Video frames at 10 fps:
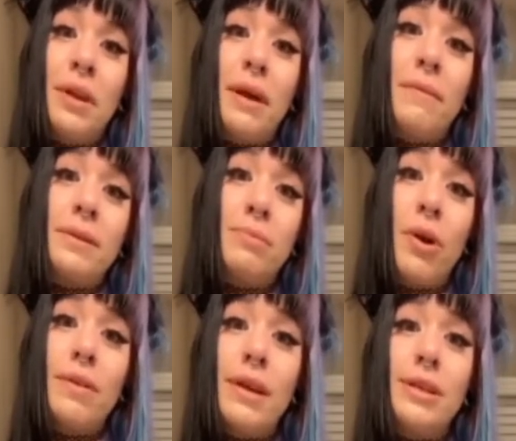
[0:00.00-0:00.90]
but it was
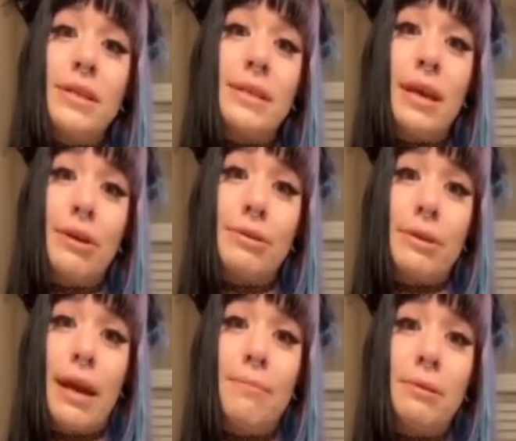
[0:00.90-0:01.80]
more than just a
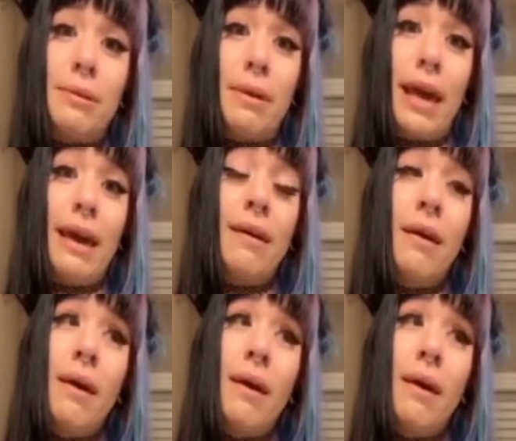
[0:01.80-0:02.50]
username to me.